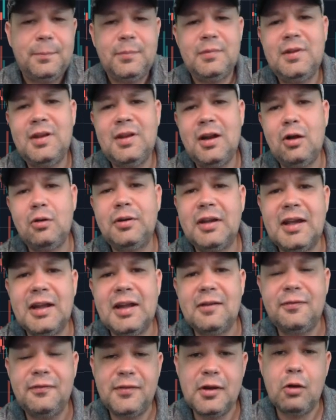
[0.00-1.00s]
to get a
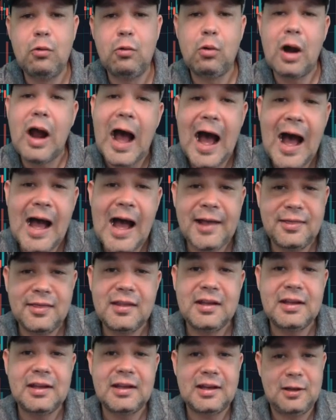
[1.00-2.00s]
feel where I
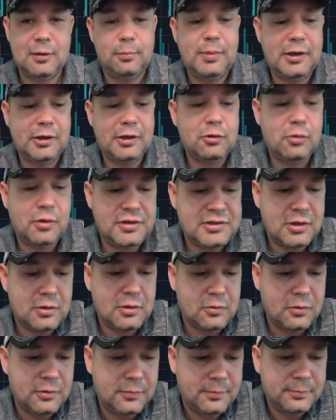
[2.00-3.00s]
think Bitcoin's
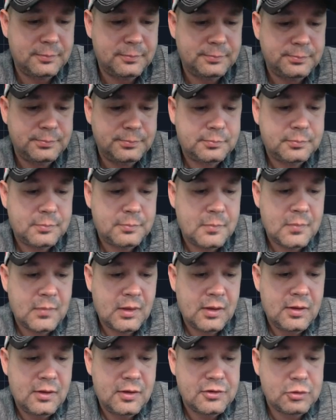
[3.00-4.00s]
going.
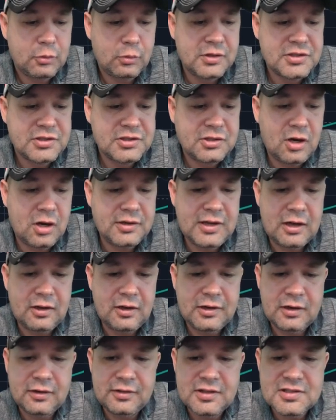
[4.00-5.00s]
So we're going to start down
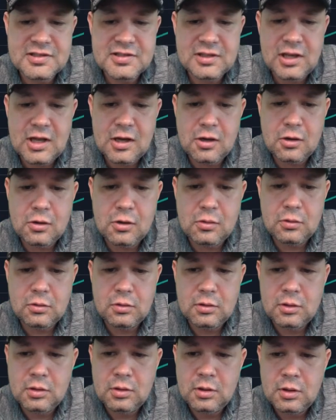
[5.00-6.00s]
here at this low,
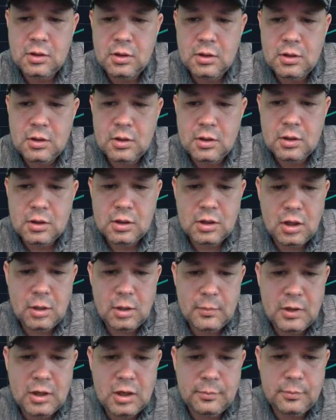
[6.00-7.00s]

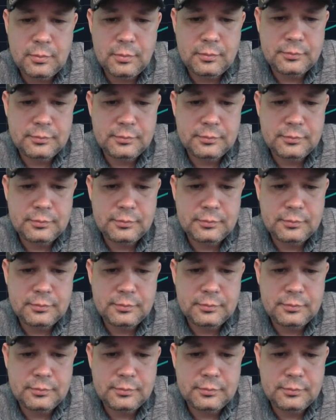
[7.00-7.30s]
come up